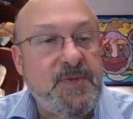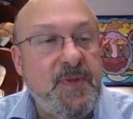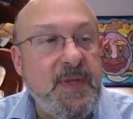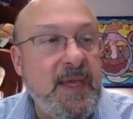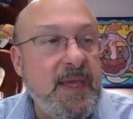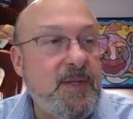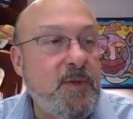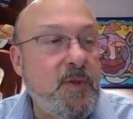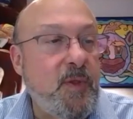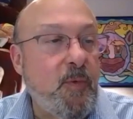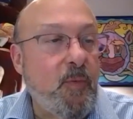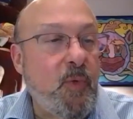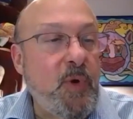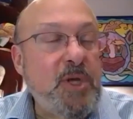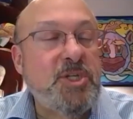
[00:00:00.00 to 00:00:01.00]
the
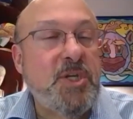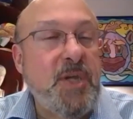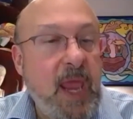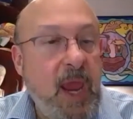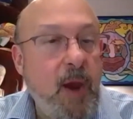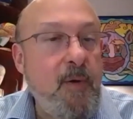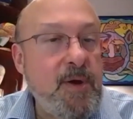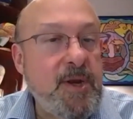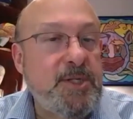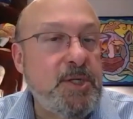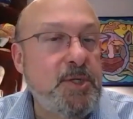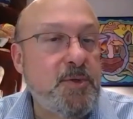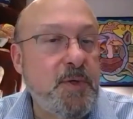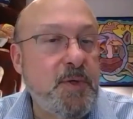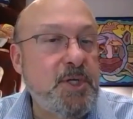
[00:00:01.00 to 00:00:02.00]
rich heritage
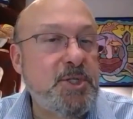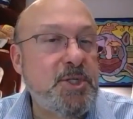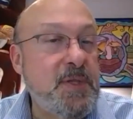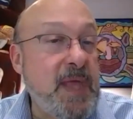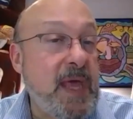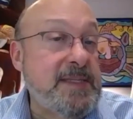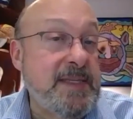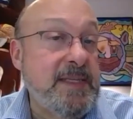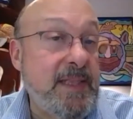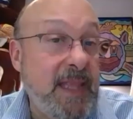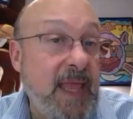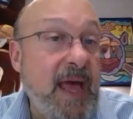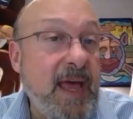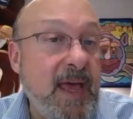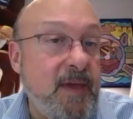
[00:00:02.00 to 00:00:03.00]
and tradition that's
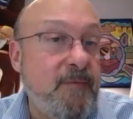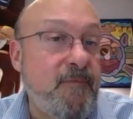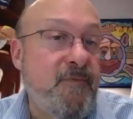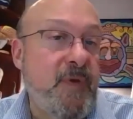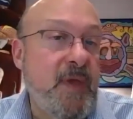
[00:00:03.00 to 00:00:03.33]
alive